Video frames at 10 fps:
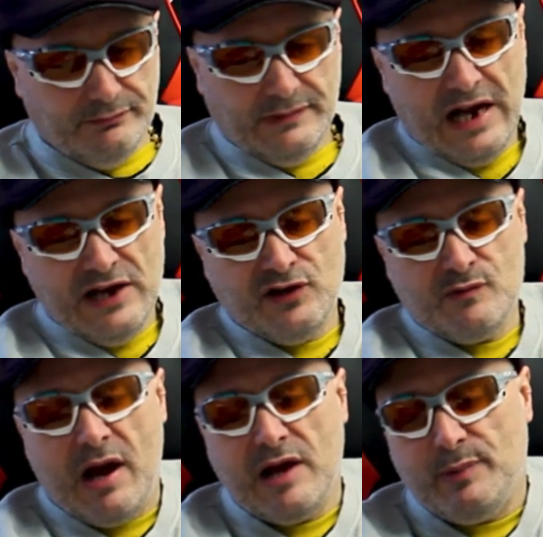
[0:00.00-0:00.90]
That's
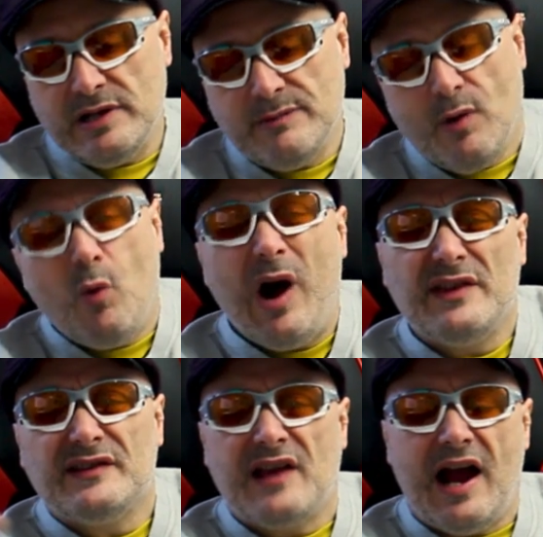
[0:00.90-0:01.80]
just my opinion. But why
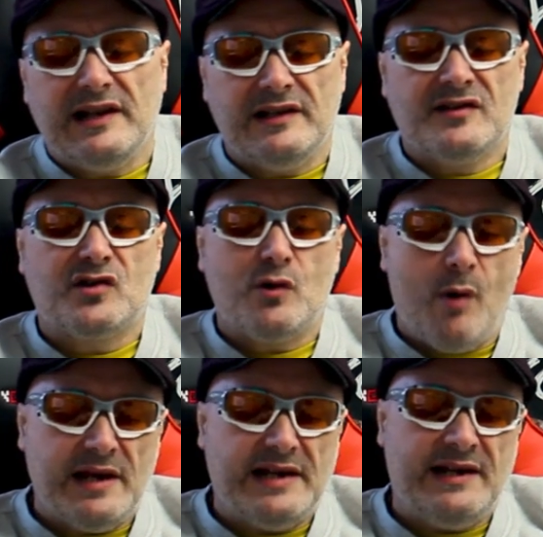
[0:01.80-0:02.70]
the silence? Come
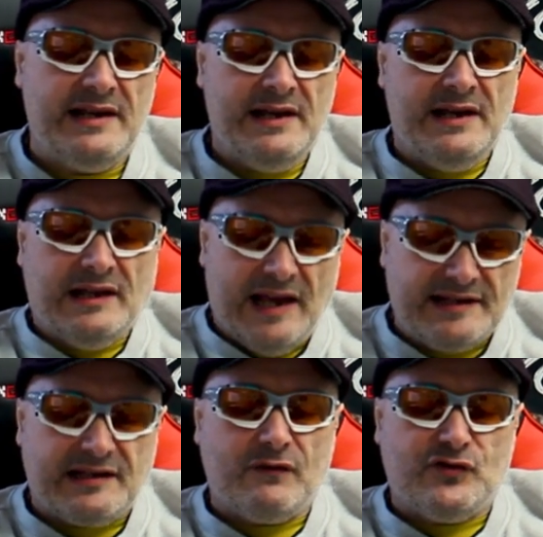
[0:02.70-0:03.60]
on, Eddie.
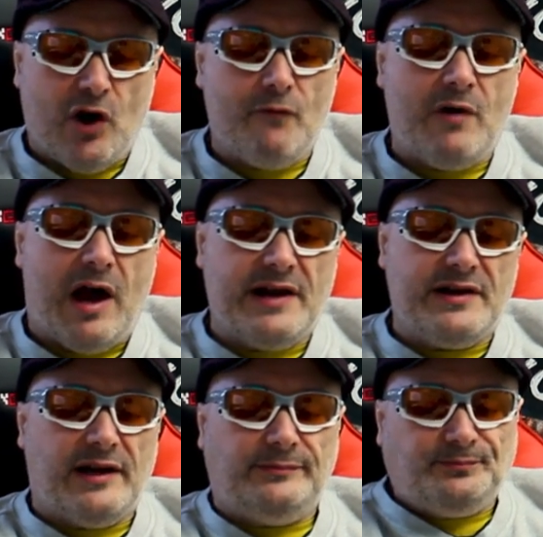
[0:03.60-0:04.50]
Let's have John
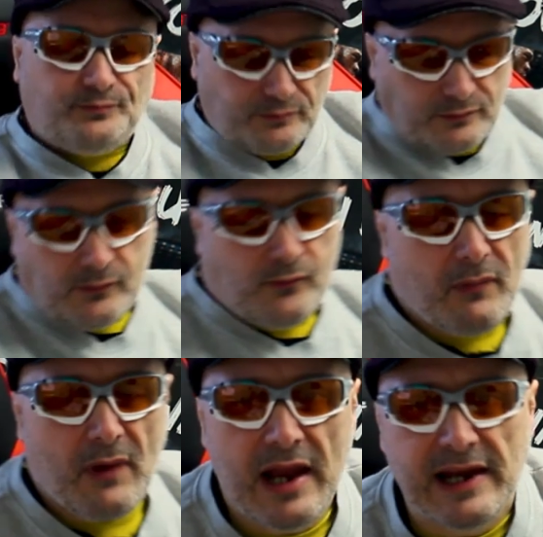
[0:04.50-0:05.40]
Ryder
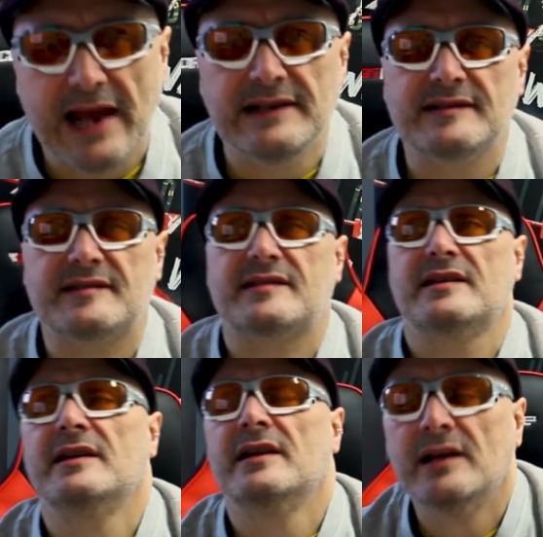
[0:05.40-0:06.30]
against
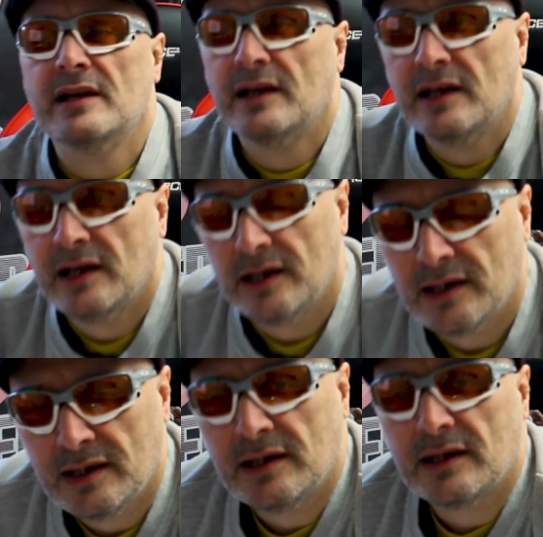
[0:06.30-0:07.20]

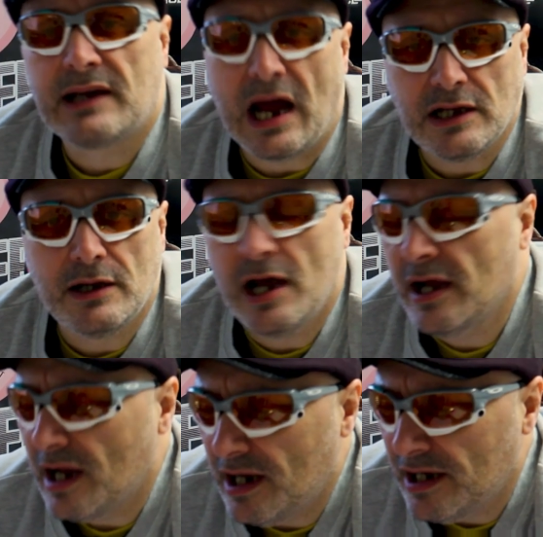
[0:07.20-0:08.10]
Callum,
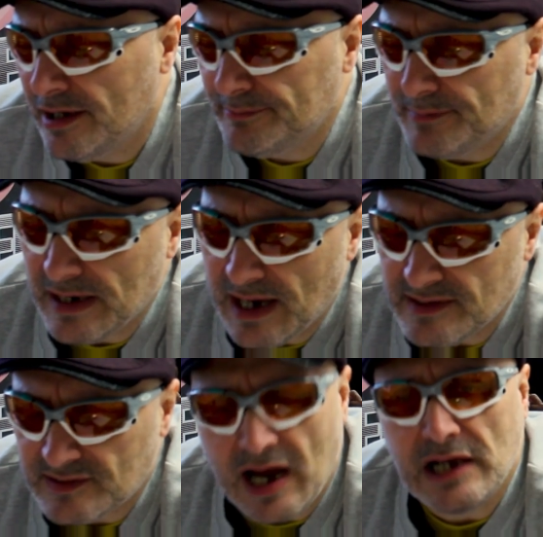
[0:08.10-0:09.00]
uh, uh,
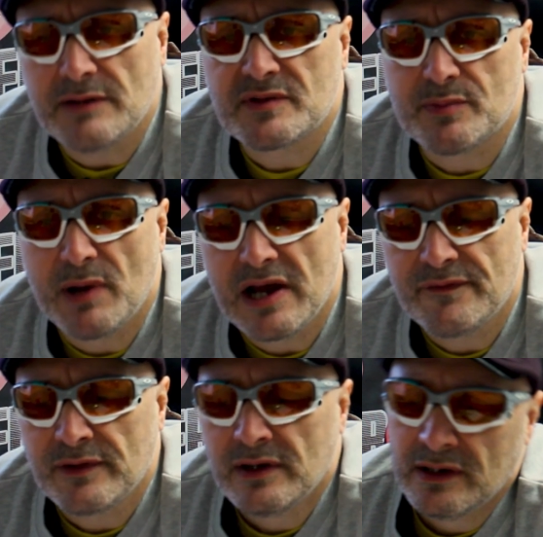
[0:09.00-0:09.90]
against Callum
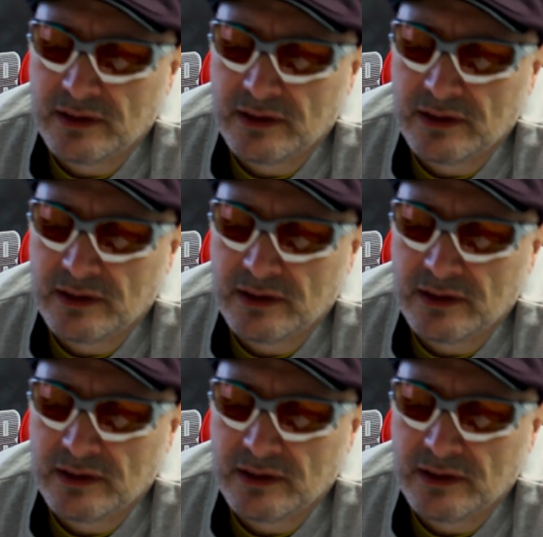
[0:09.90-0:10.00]
Smith,